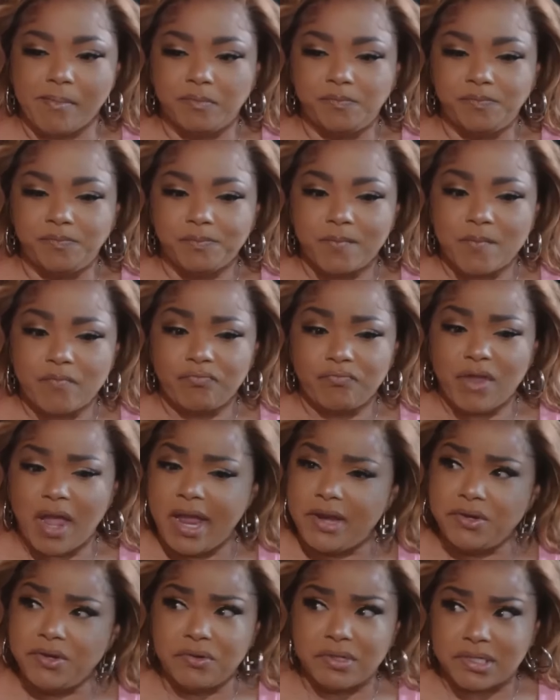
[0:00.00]
This is
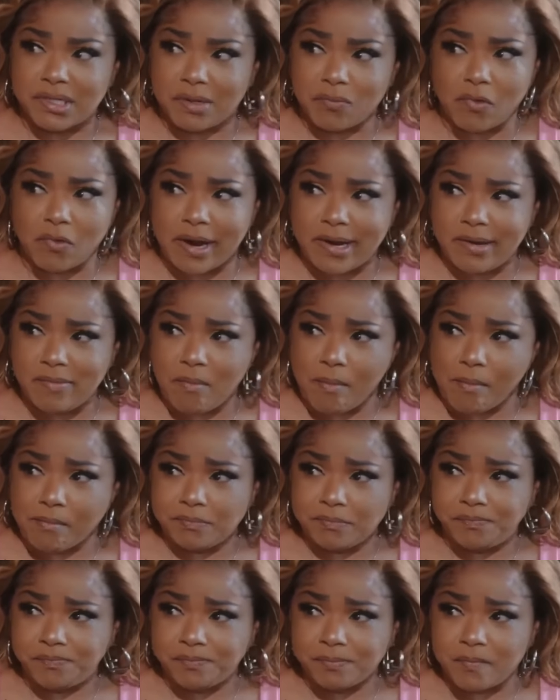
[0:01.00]
true since the truth
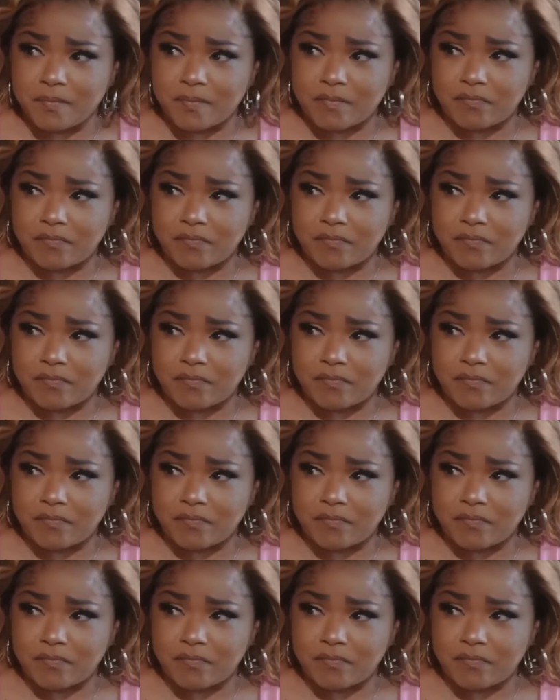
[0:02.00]
has become